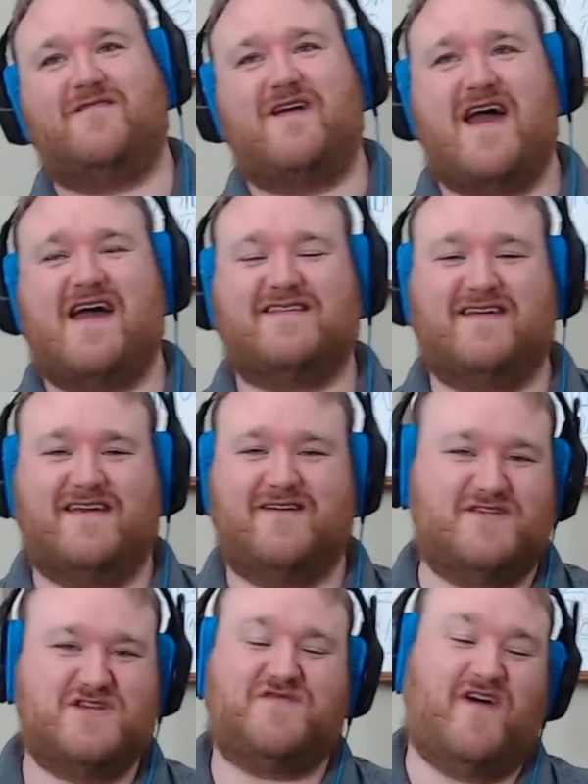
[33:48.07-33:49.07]
acting,
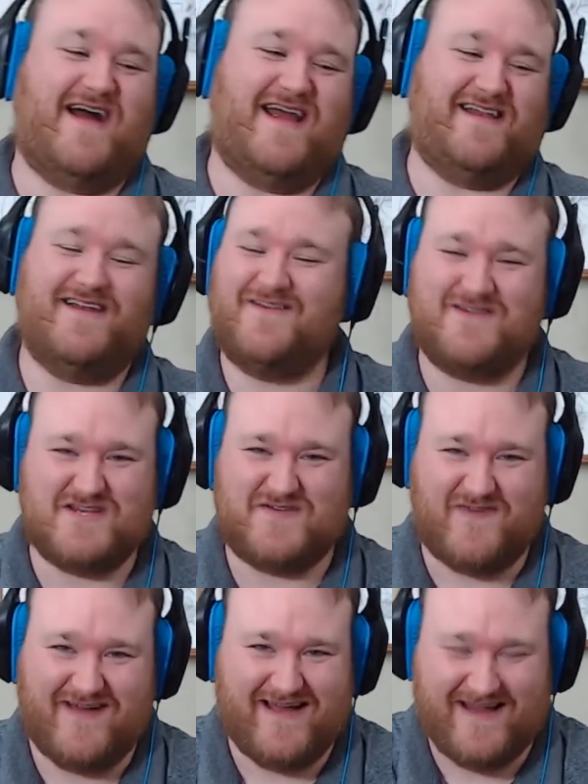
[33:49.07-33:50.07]
which is fine. It's
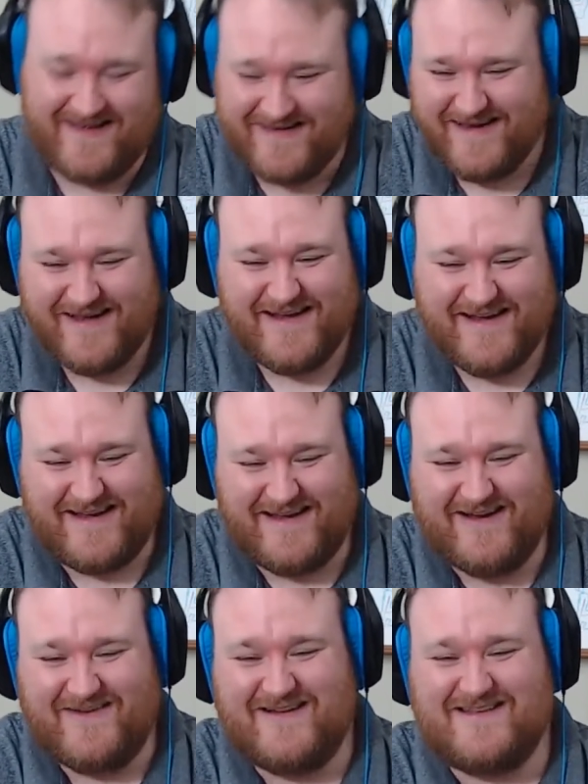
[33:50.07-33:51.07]
just kind
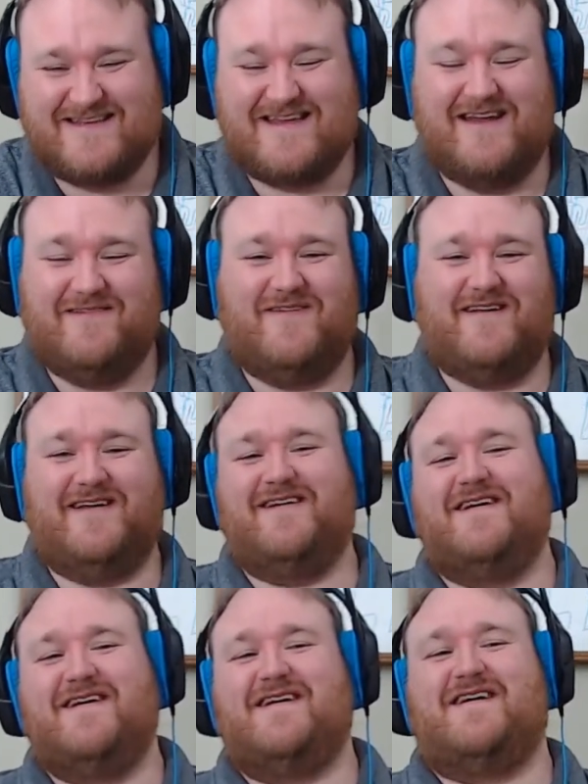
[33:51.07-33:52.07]
of funny.